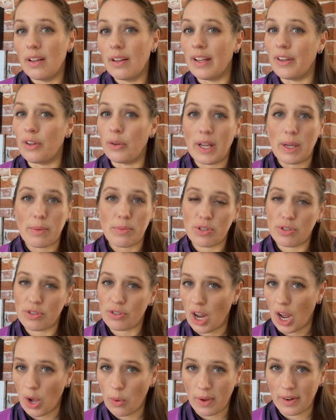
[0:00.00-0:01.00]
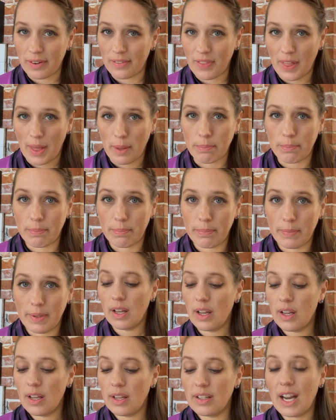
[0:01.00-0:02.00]
And New Hampshire is not one of them.
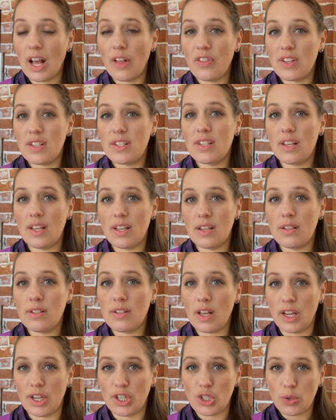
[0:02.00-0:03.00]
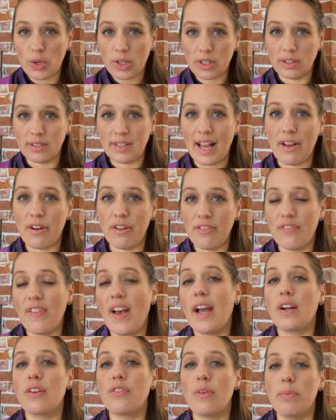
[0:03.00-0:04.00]
Now, this is a trickle down
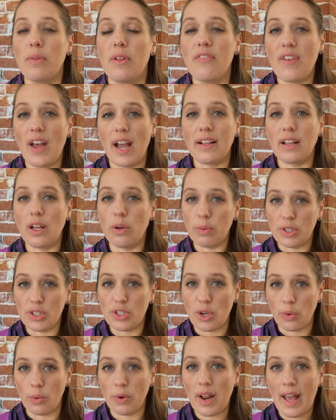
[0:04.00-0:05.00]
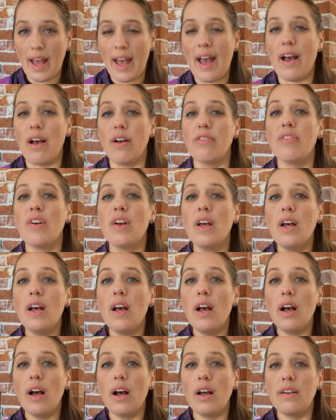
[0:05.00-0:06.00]
effect from the fact that we don't have
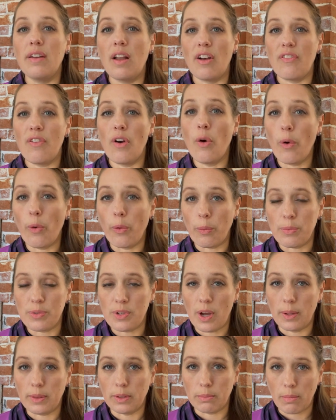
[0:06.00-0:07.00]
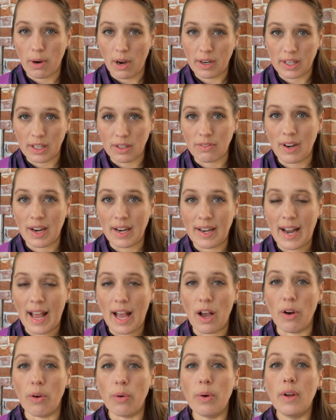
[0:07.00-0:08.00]
enough homes on the market right
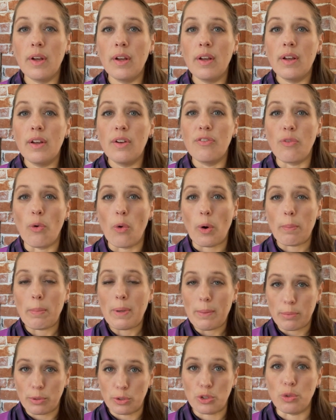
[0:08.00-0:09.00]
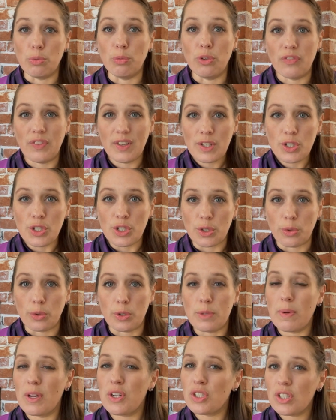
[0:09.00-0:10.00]
now for people to move into,
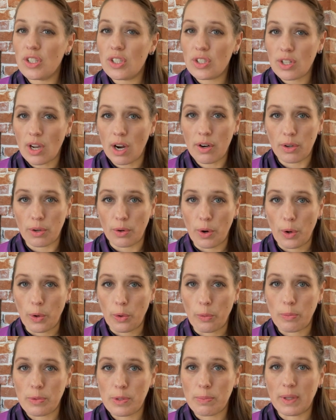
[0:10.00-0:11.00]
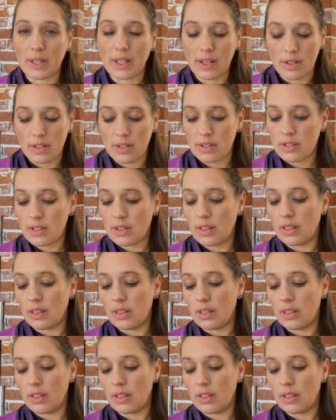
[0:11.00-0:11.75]
especially starter homes, because